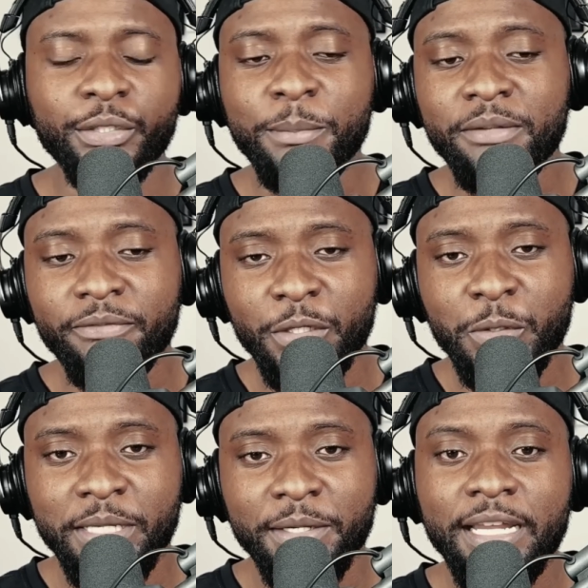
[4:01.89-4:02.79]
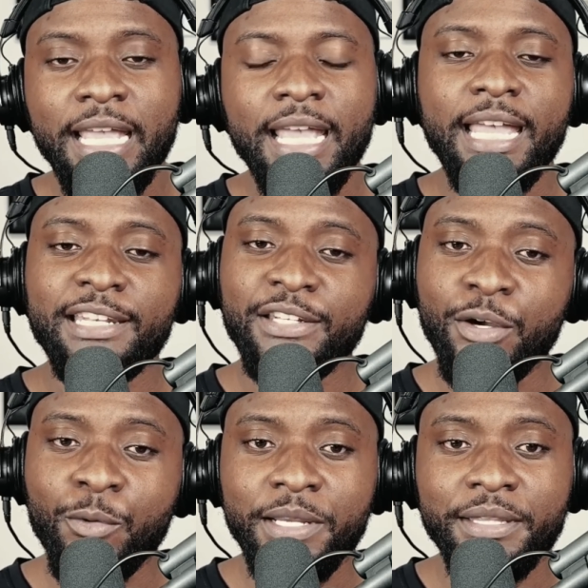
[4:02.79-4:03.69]
2-minute video here and
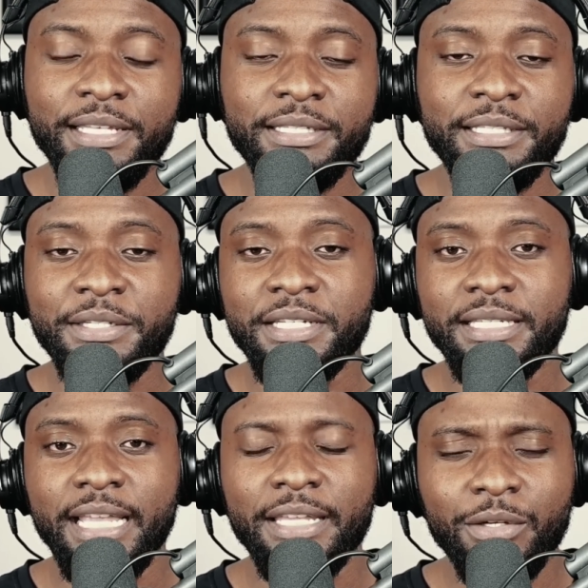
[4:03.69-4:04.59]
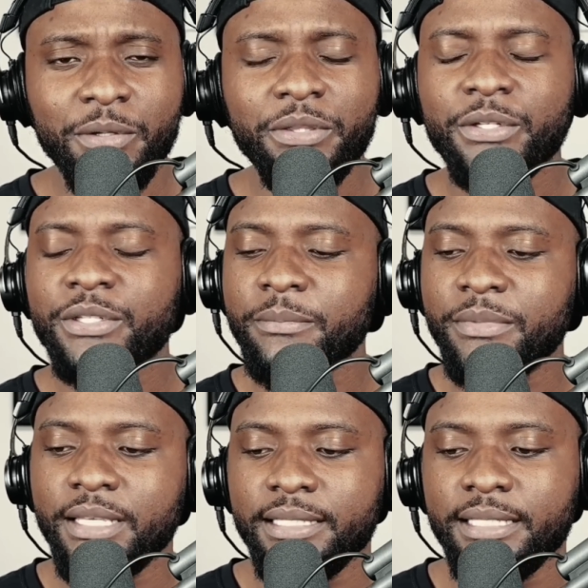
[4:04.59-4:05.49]
nowhere in this does she say, "You know what? There's some
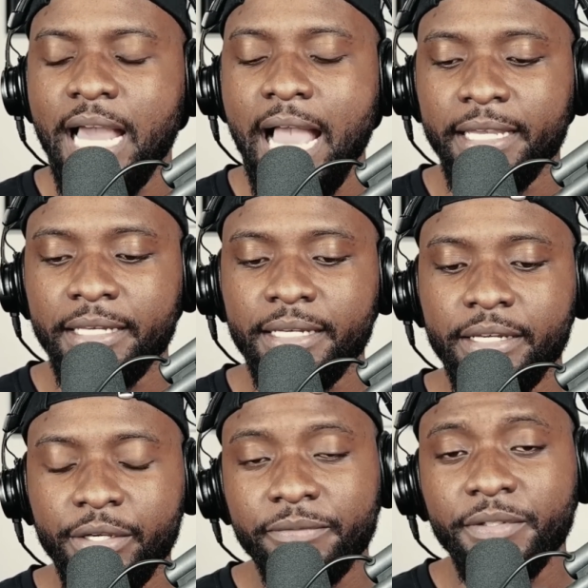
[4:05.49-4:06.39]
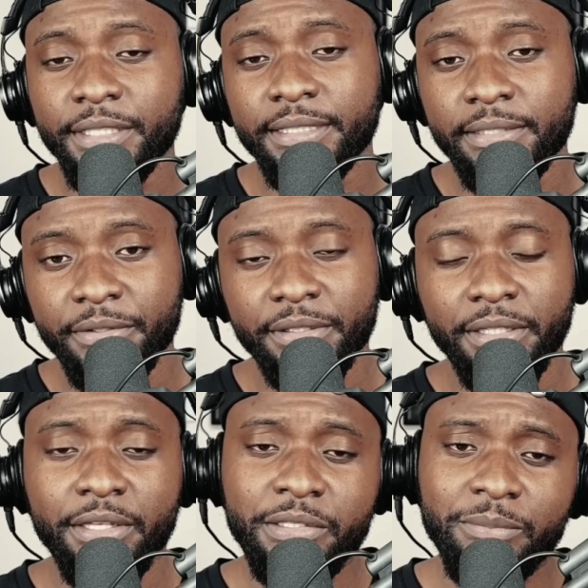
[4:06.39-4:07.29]
things that I could have done differently.
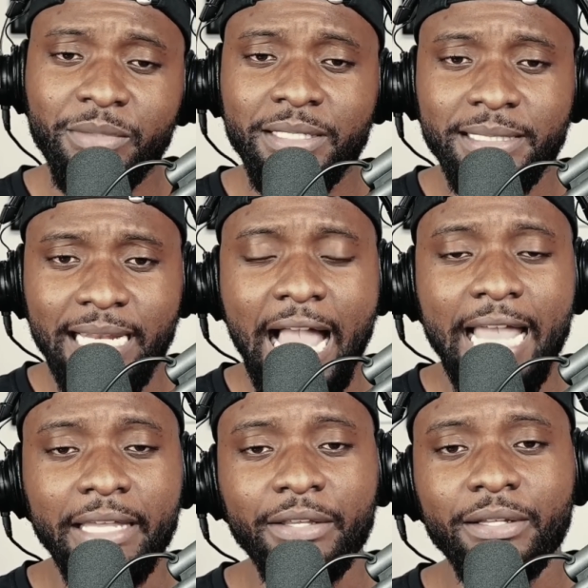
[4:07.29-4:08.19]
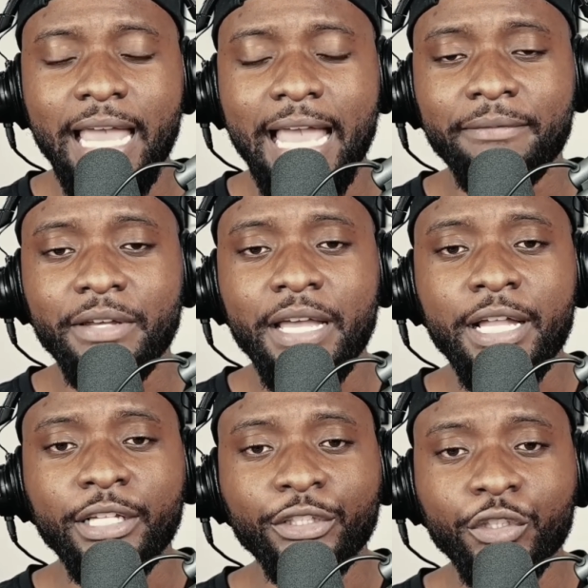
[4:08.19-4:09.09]
There's some things that I could have
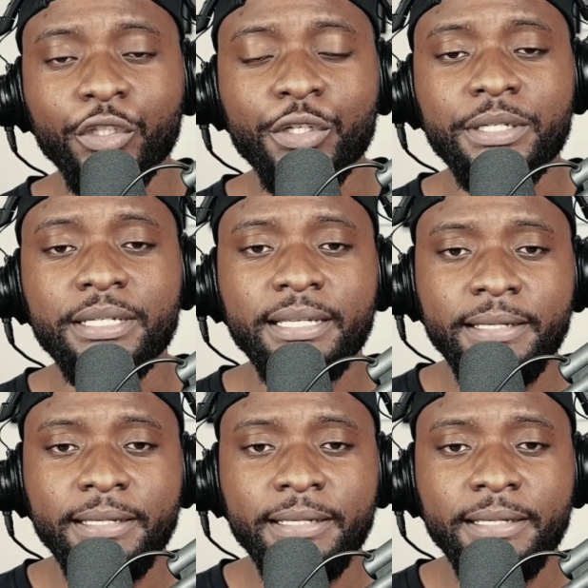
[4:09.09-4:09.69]
learned."